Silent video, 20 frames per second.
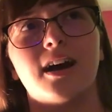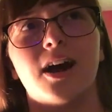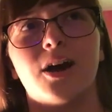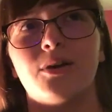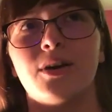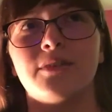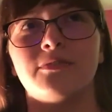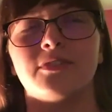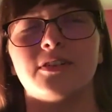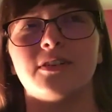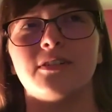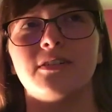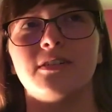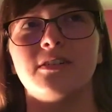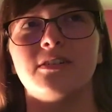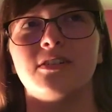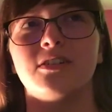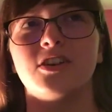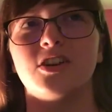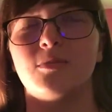
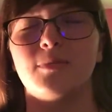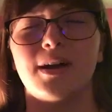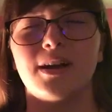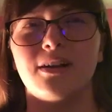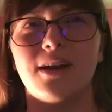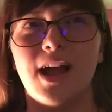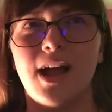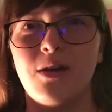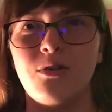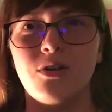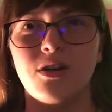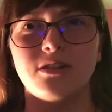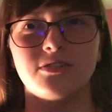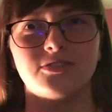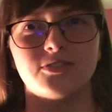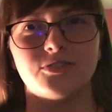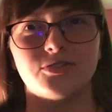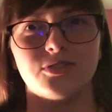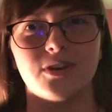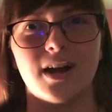However, no matter how
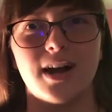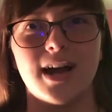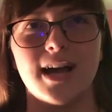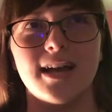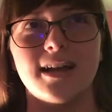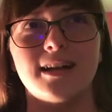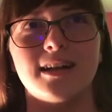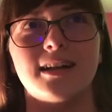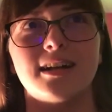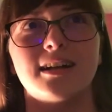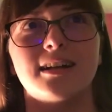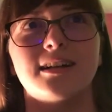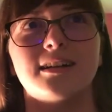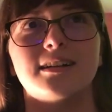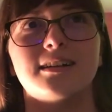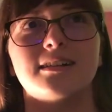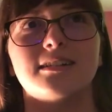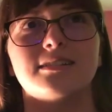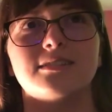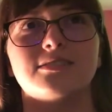hard you try,
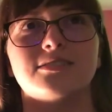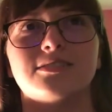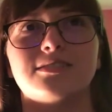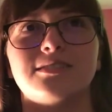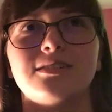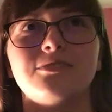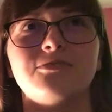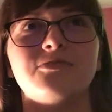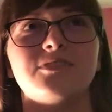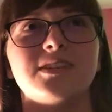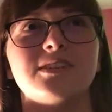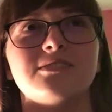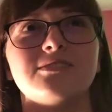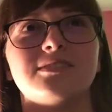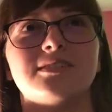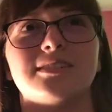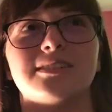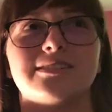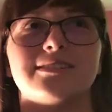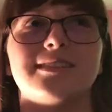you still
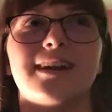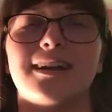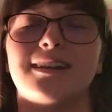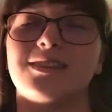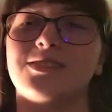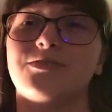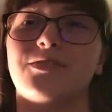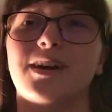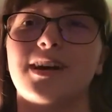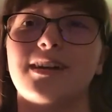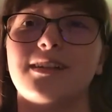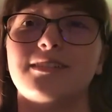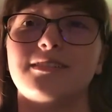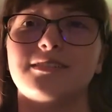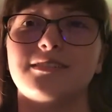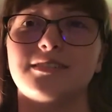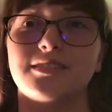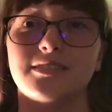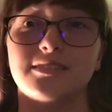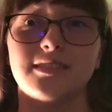feel dissatisfied,
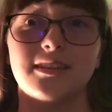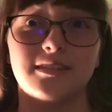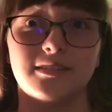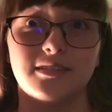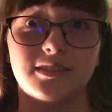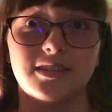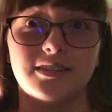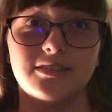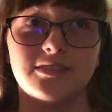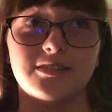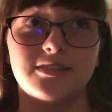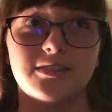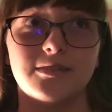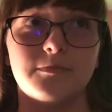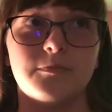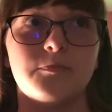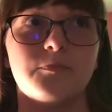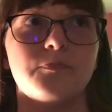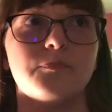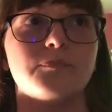to say the least.
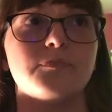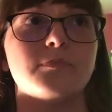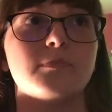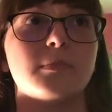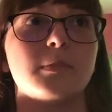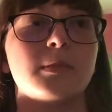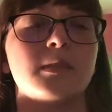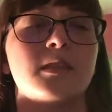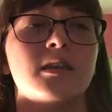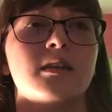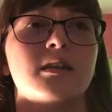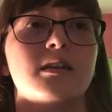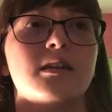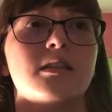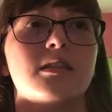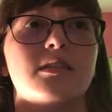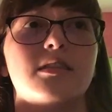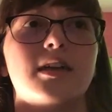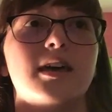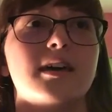
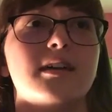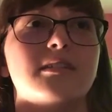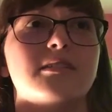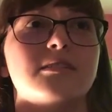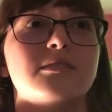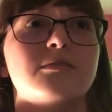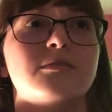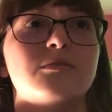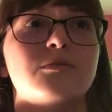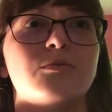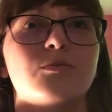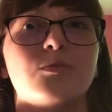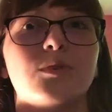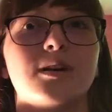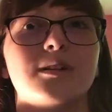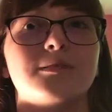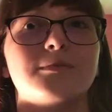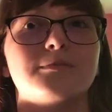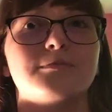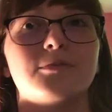Then,
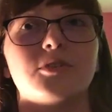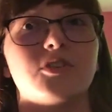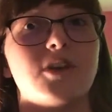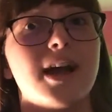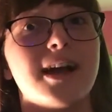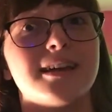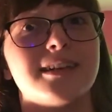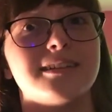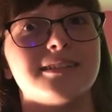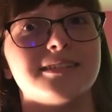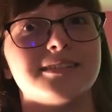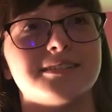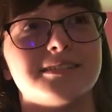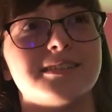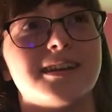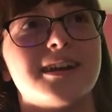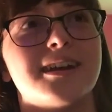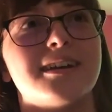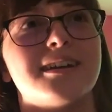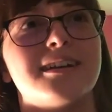one miraculous
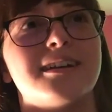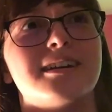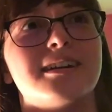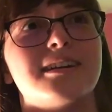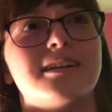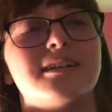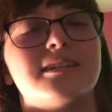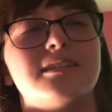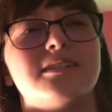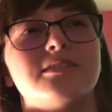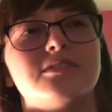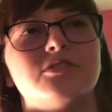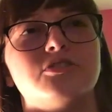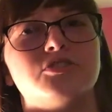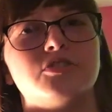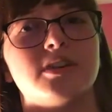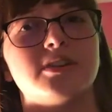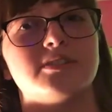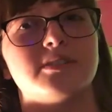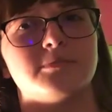day, you
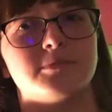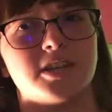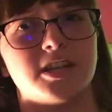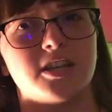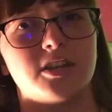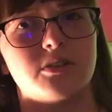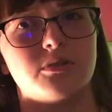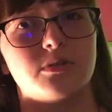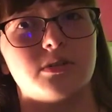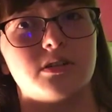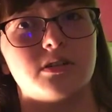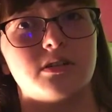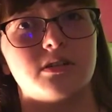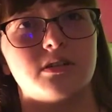try something new.